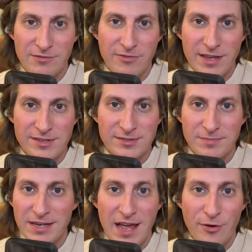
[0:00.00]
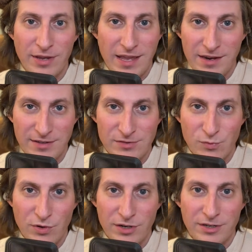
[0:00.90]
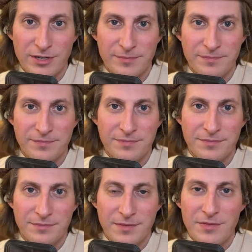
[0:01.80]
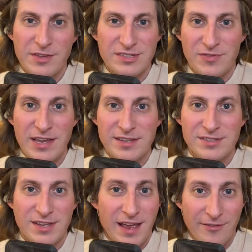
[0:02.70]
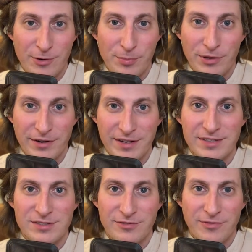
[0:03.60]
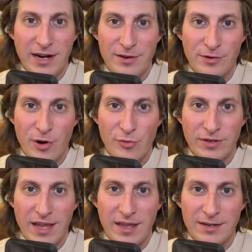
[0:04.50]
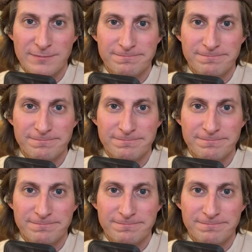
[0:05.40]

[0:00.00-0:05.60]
phase and how cannons work. In this phase, every player gets to fire their own cannon.